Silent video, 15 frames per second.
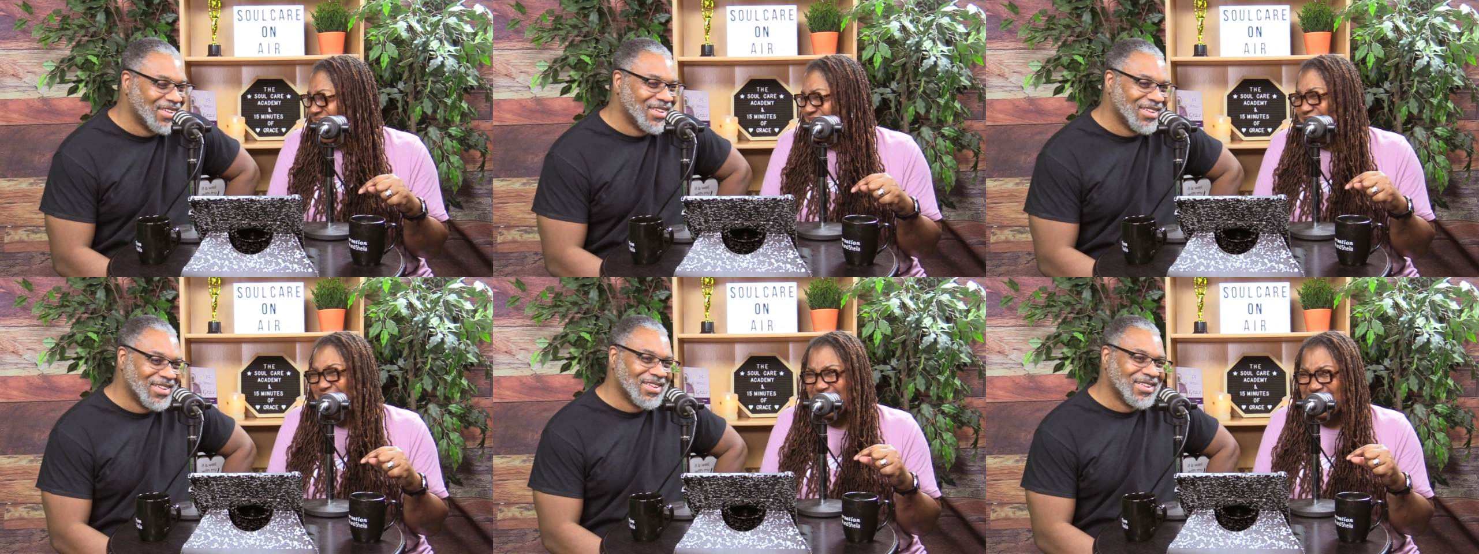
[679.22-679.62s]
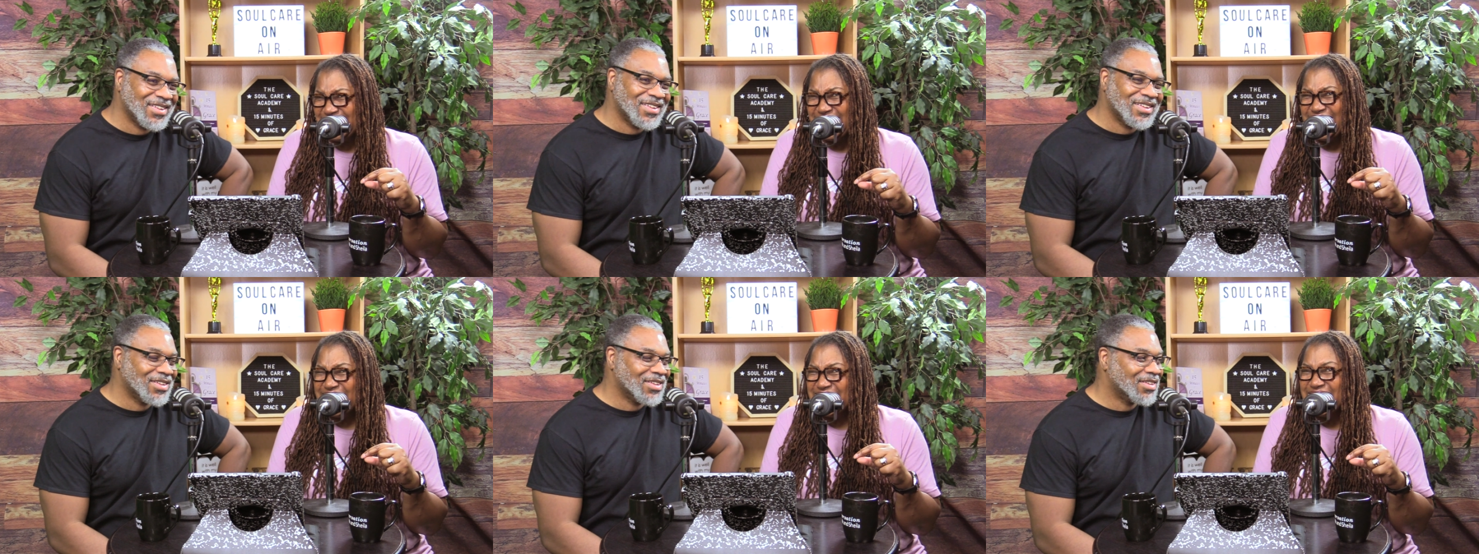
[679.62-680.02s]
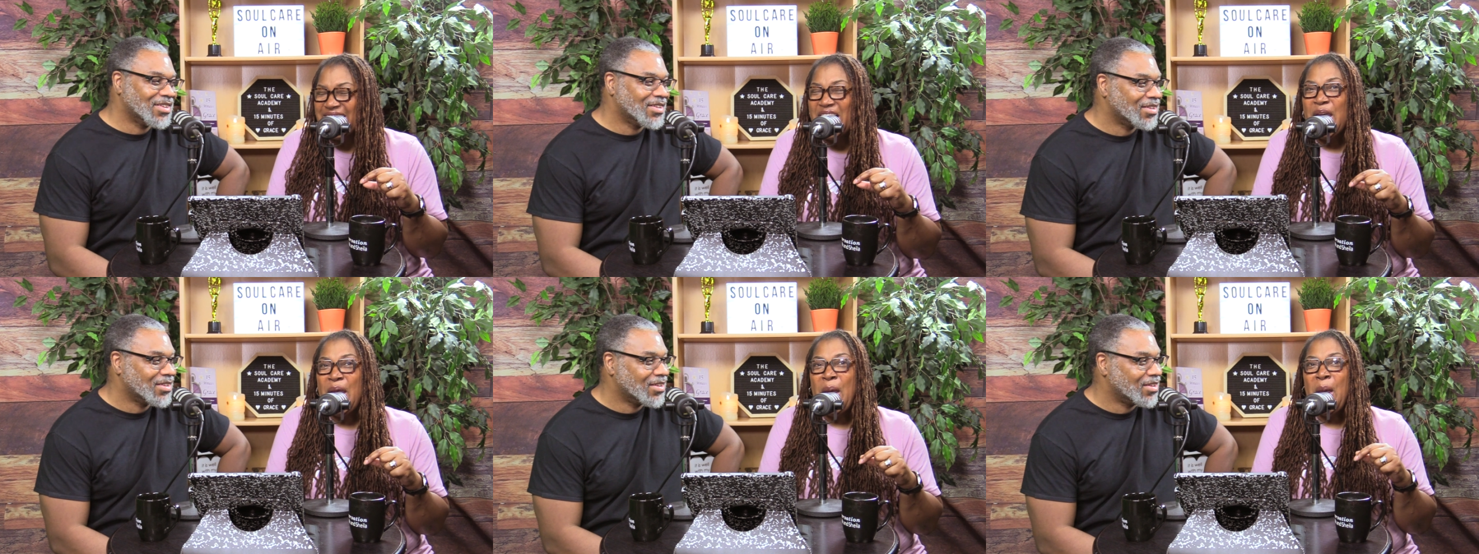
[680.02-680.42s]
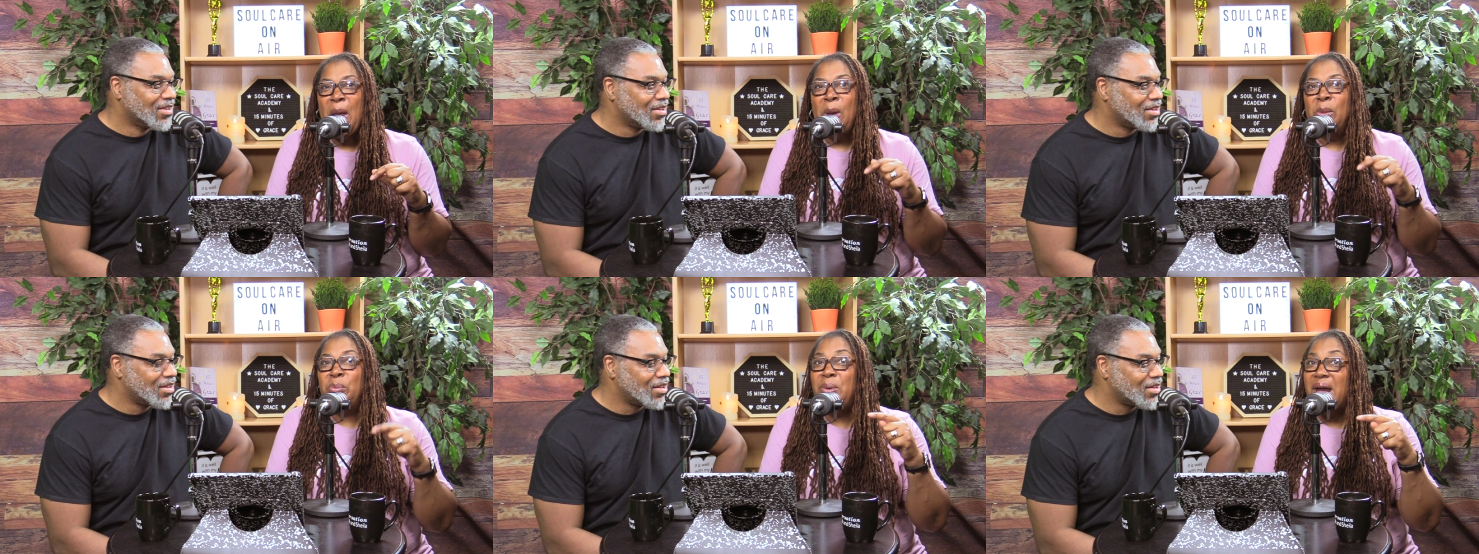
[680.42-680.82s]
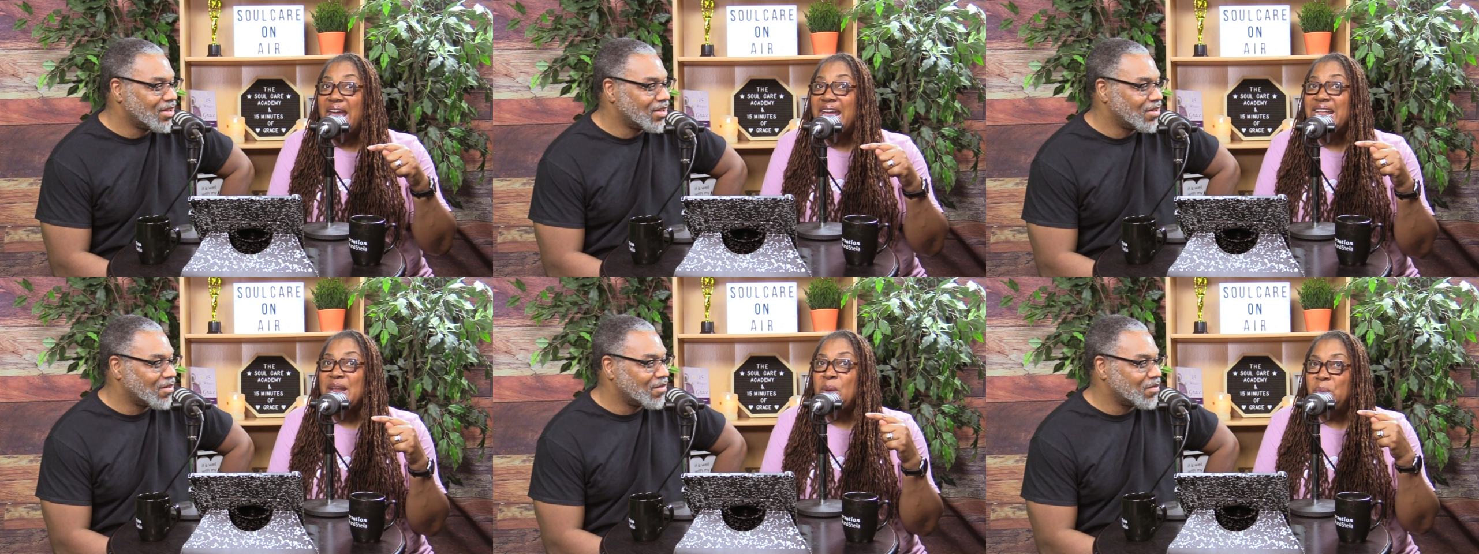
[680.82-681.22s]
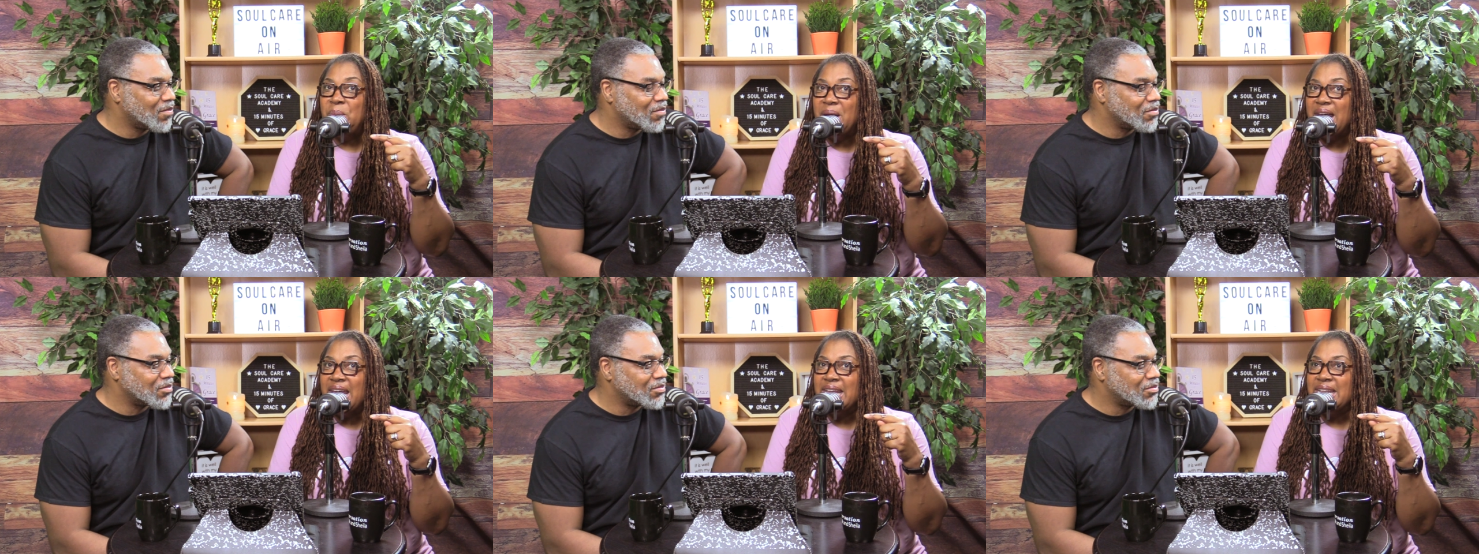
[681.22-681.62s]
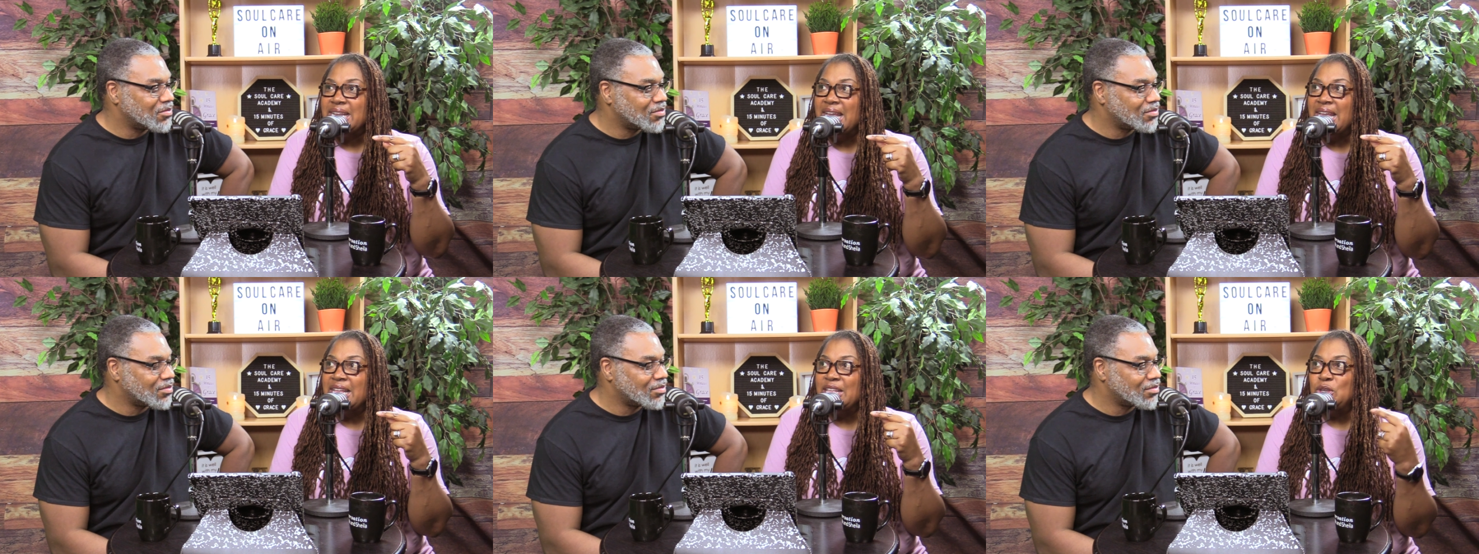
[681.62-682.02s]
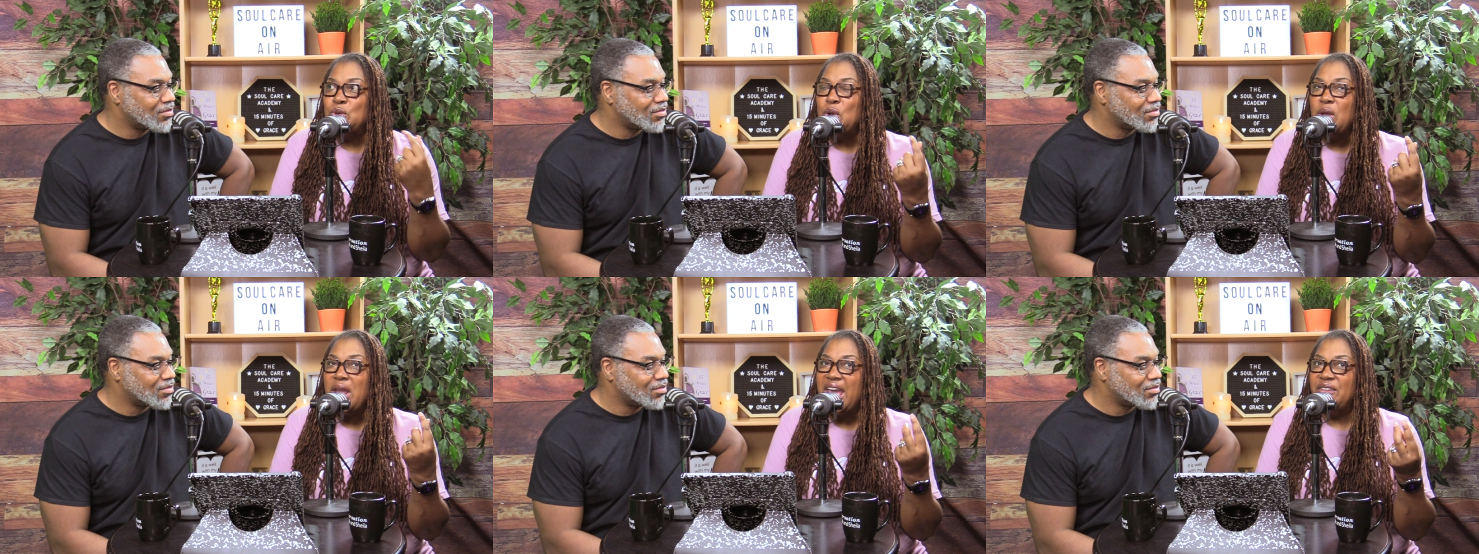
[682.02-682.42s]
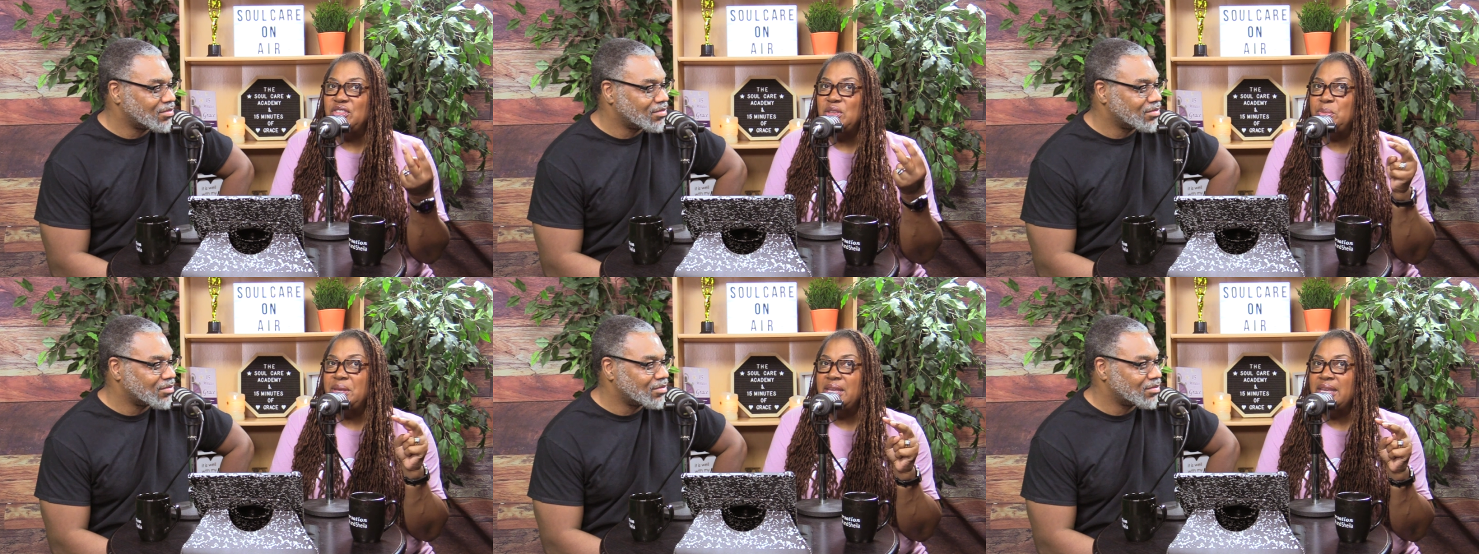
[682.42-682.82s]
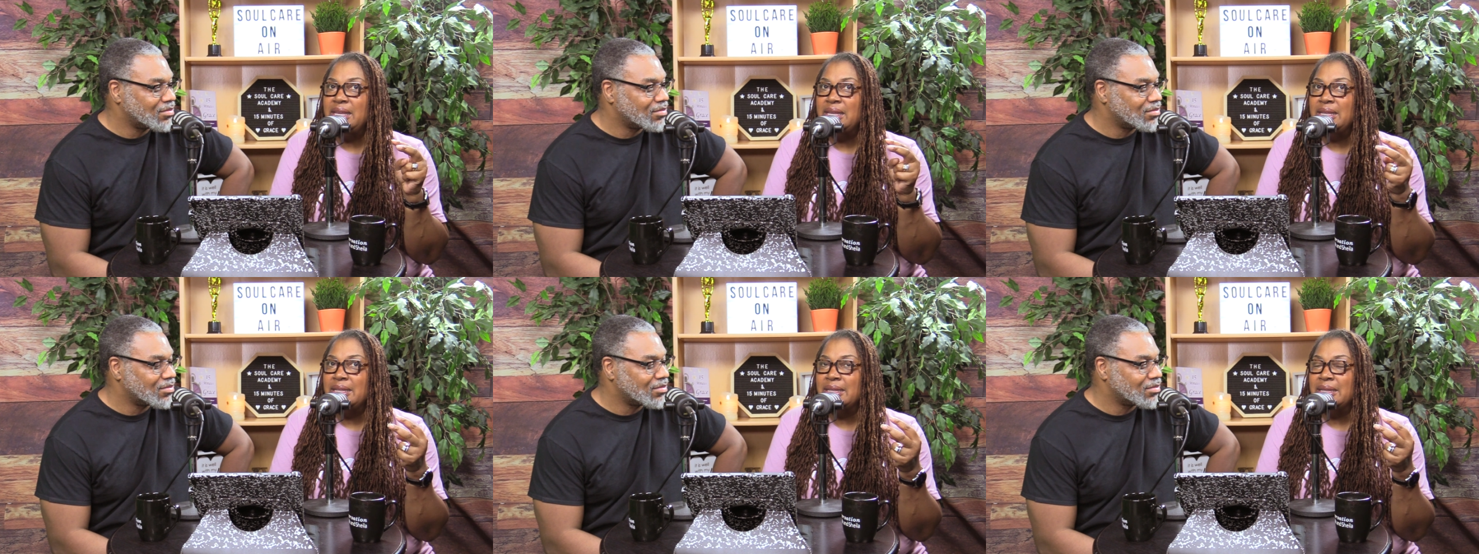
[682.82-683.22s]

Speaker 1: you cheating. But but you don't have to be